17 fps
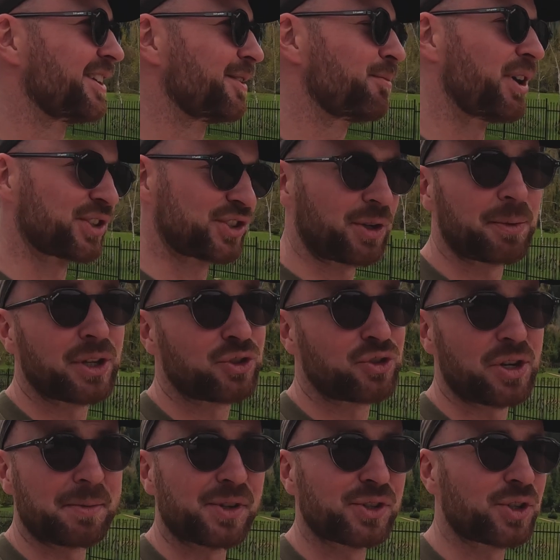But some of the
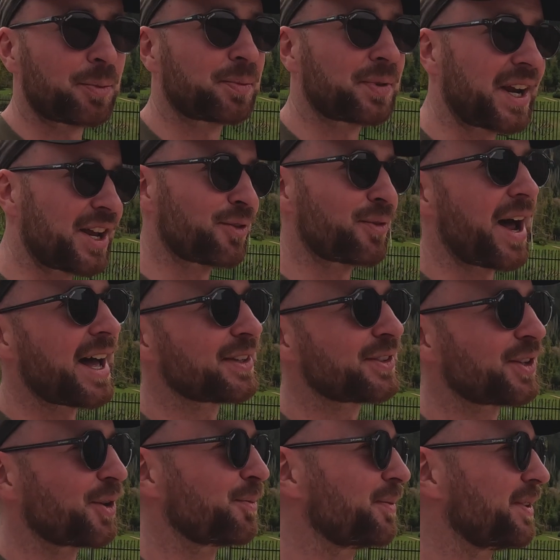treatments are pretty
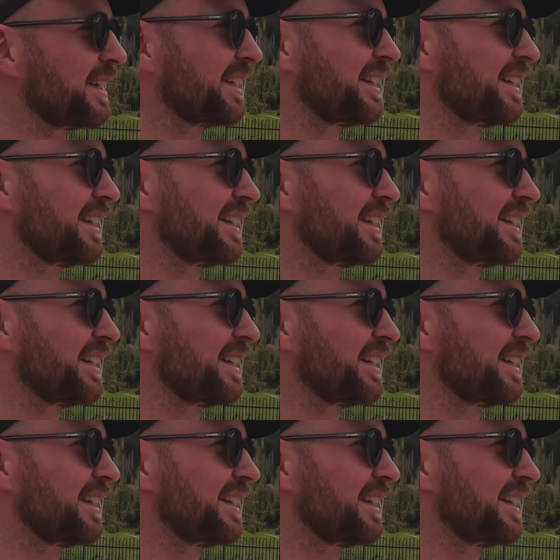random.